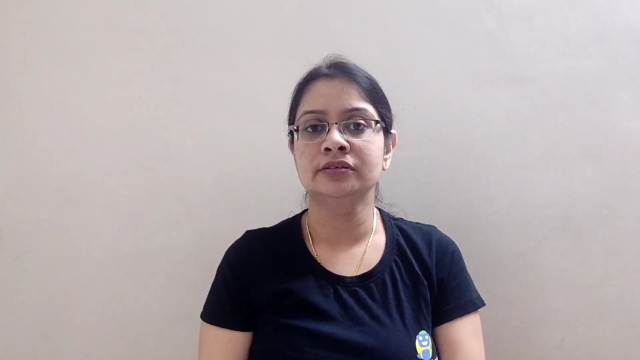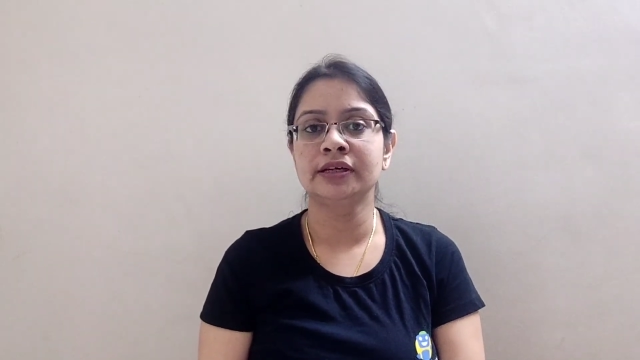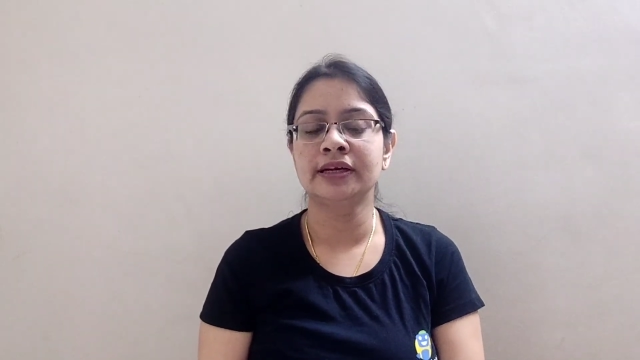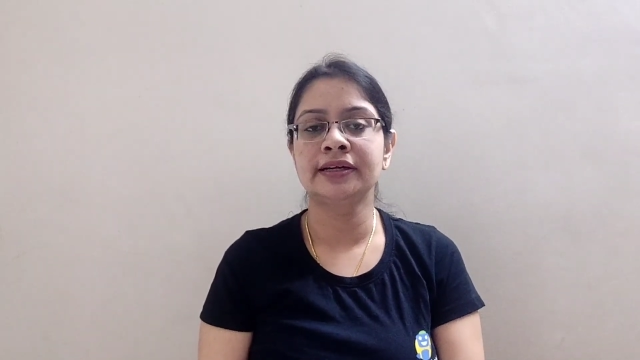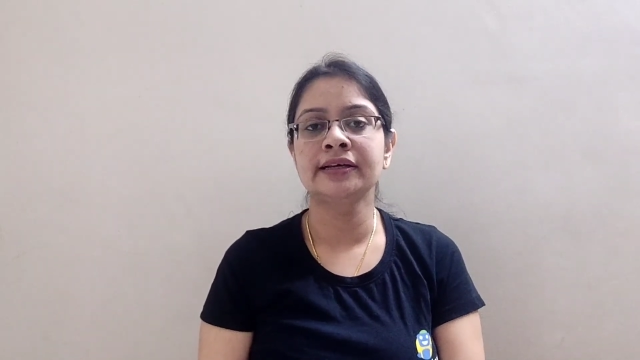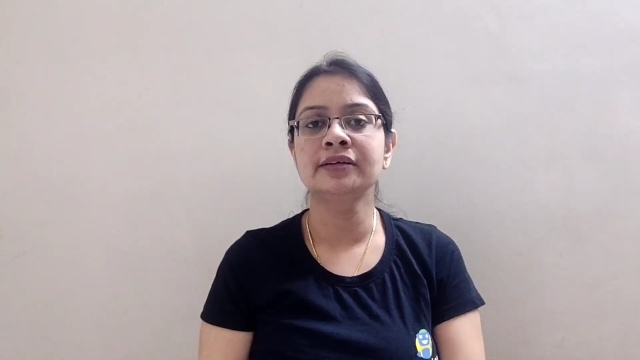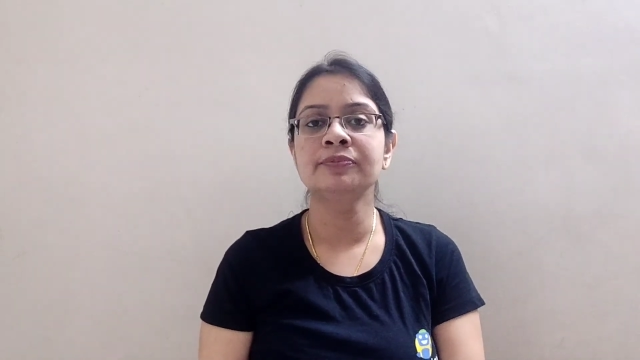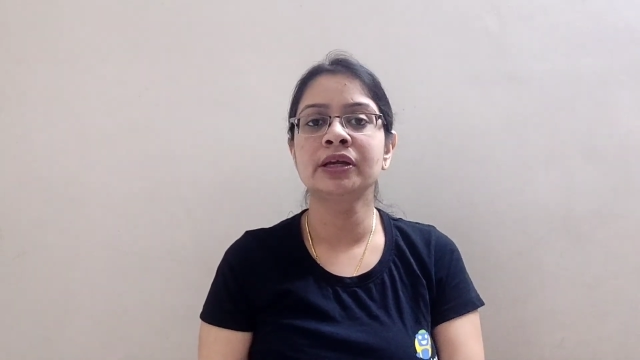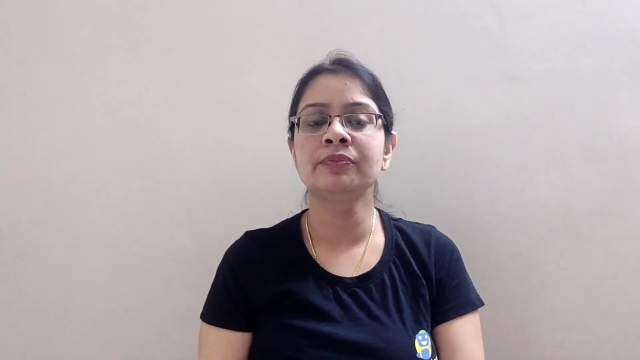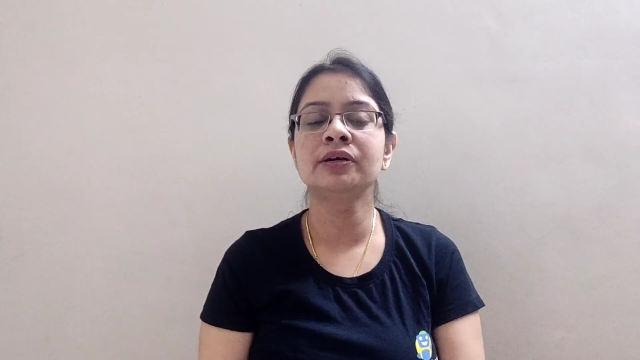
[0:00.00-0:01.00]
the entire
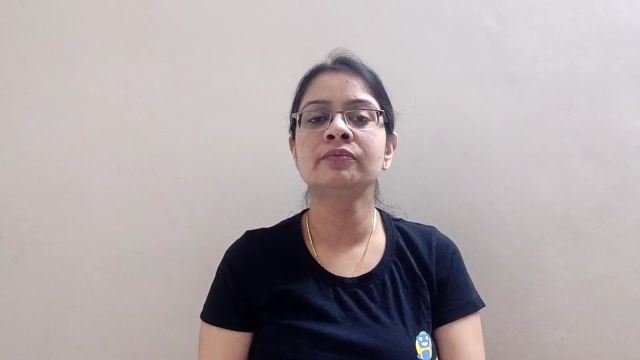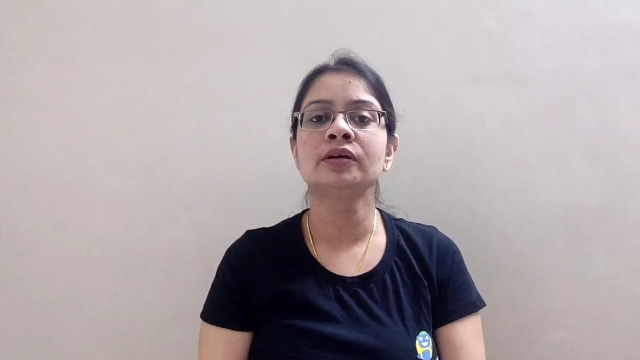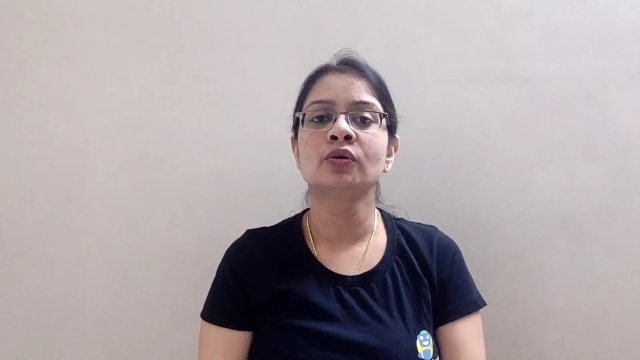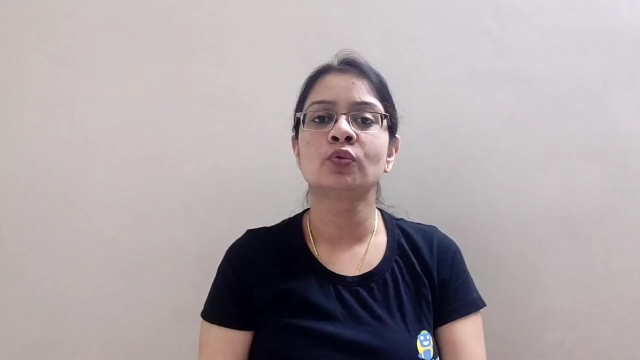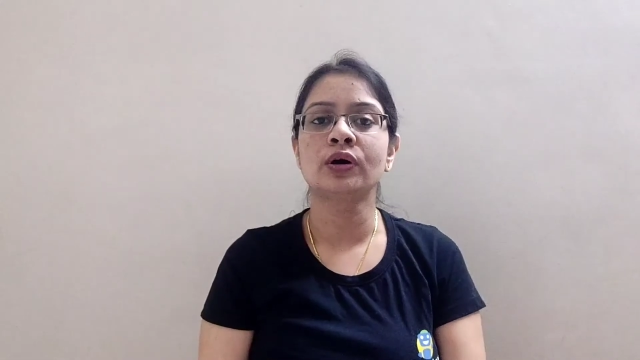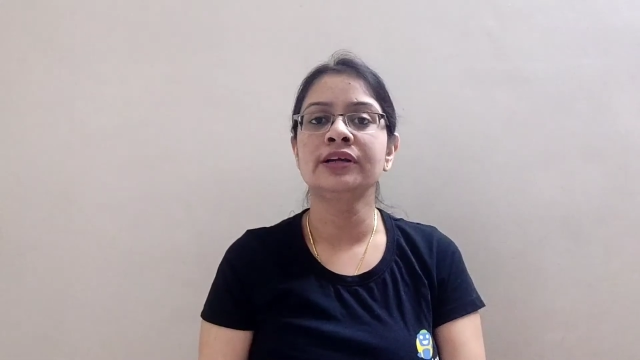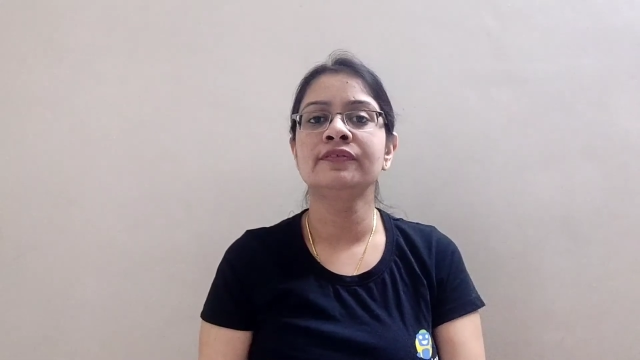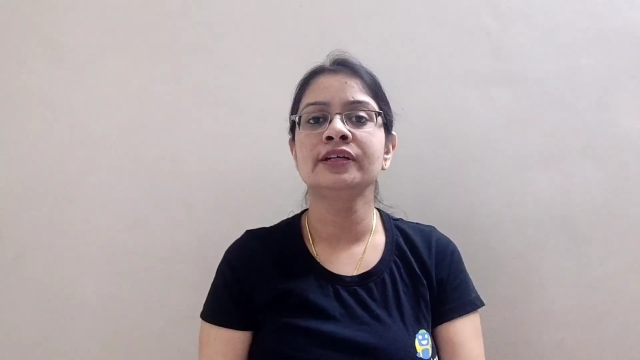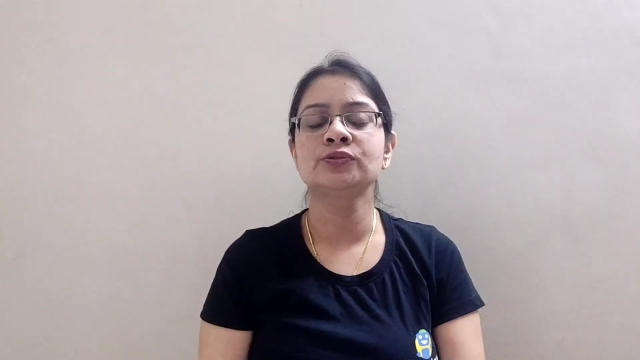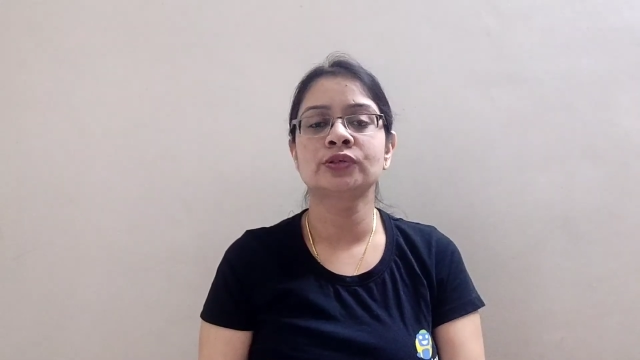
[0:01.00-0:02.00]
premium
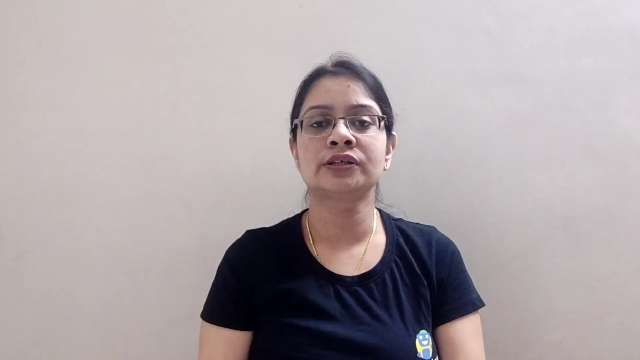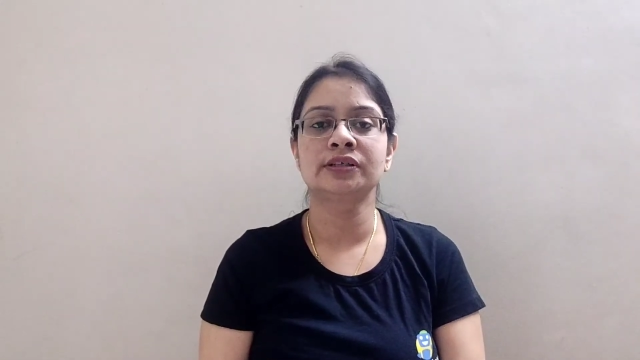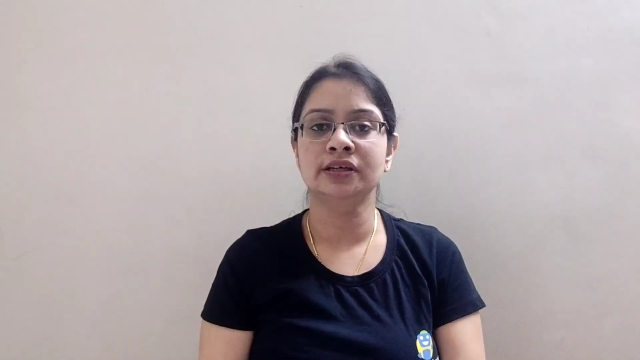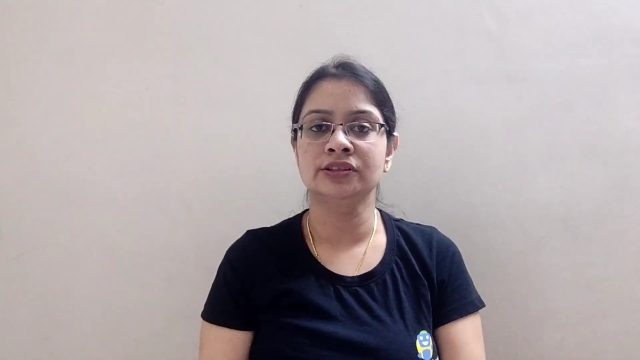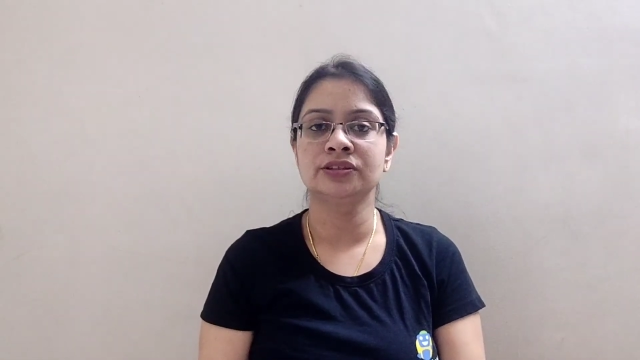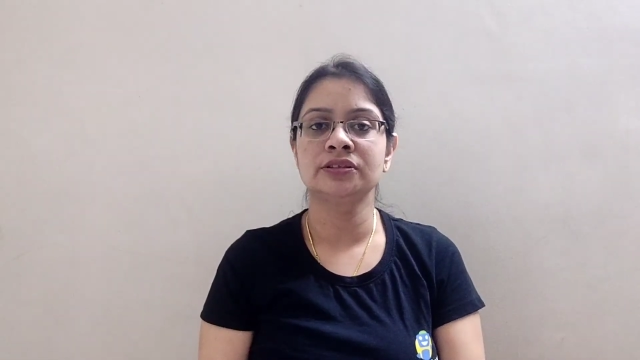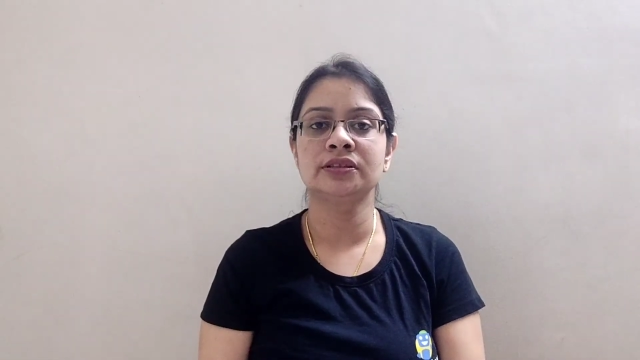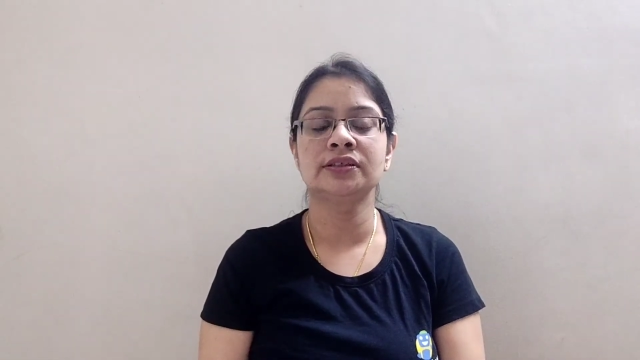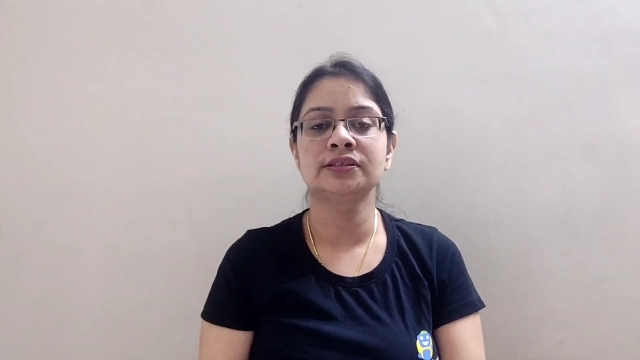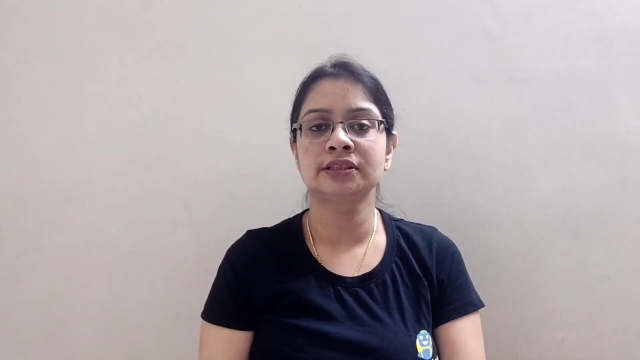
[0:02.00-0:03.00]
qualifies for a deduction
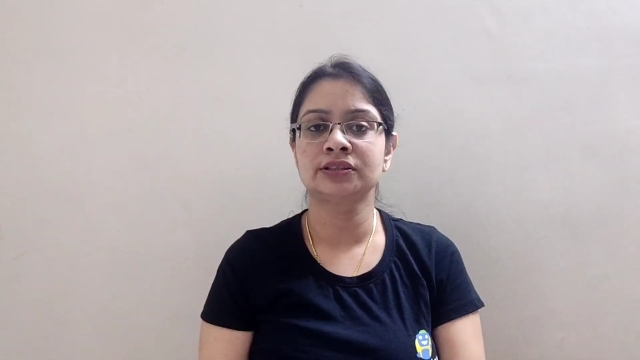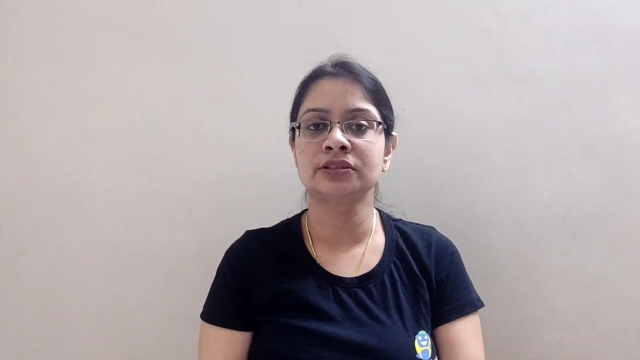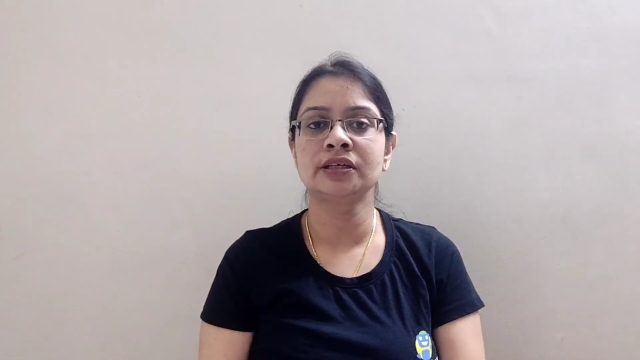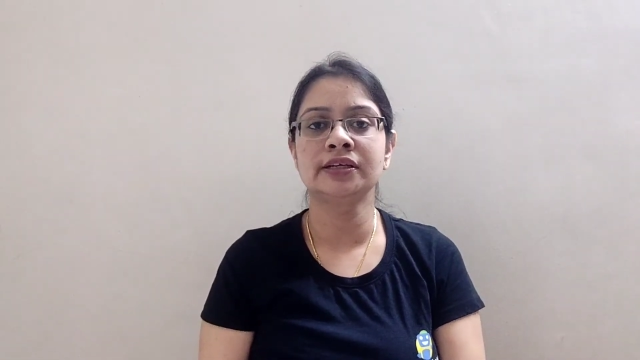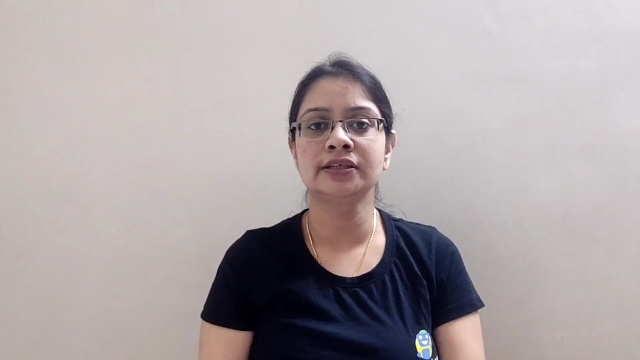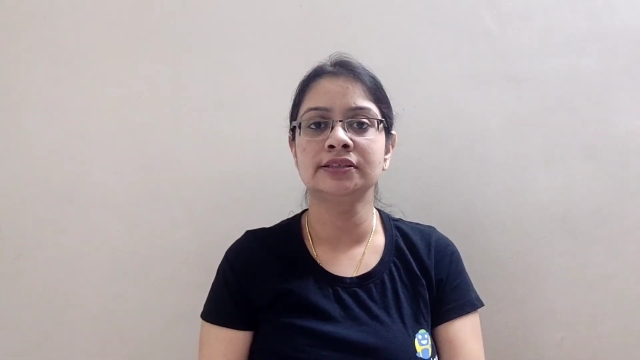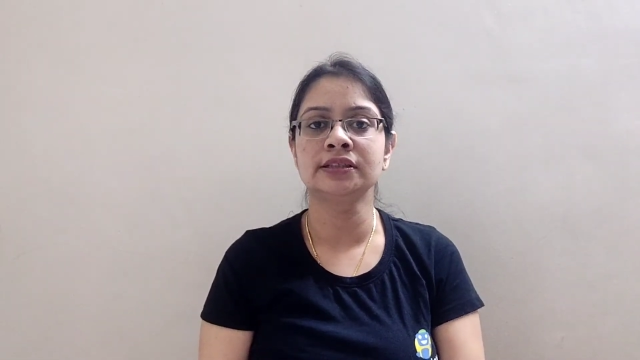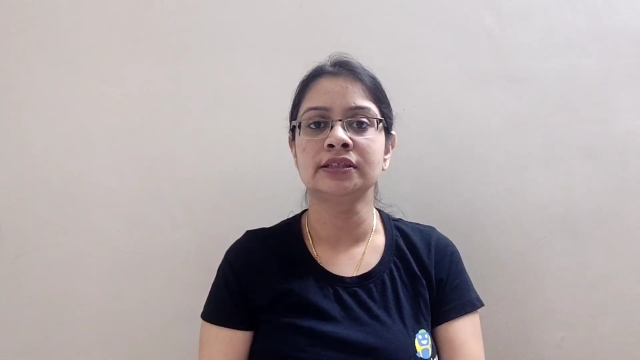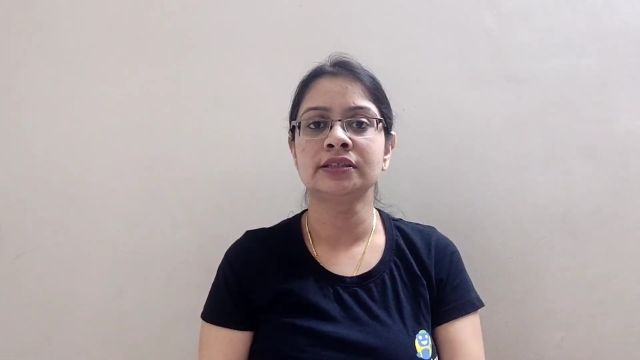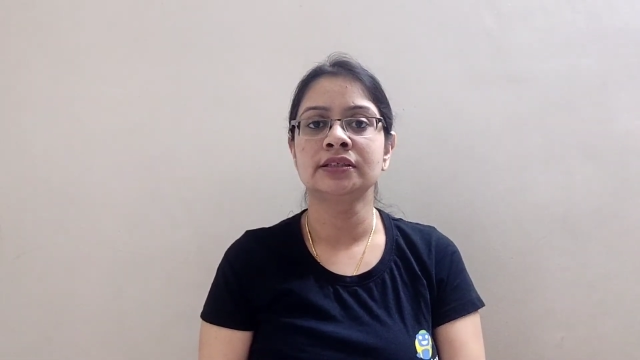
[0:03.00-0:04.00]
under Section
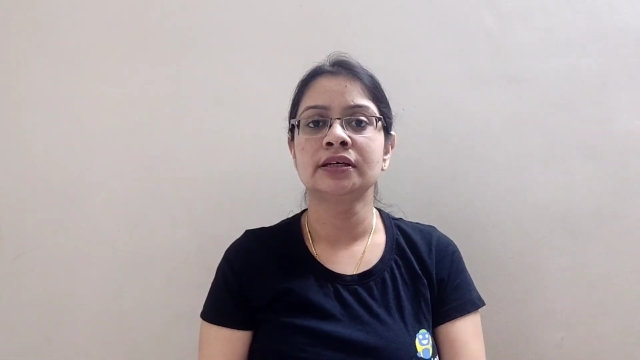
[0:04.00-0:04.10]
80C.